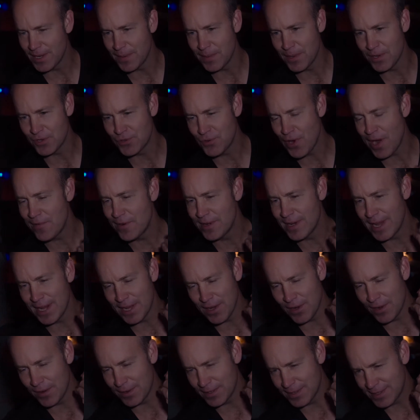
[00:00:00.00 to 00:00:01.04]
When you're traveling, like,
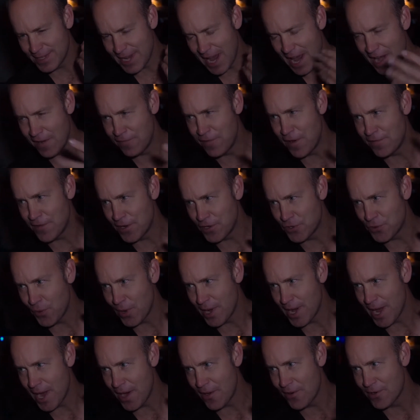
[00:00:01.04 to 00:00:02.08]
you know, 10, 15,
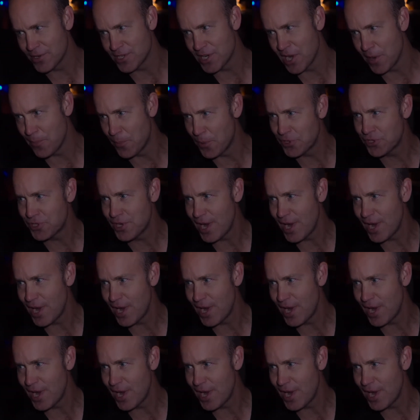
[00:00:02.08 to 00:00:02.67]
20 hours in a bush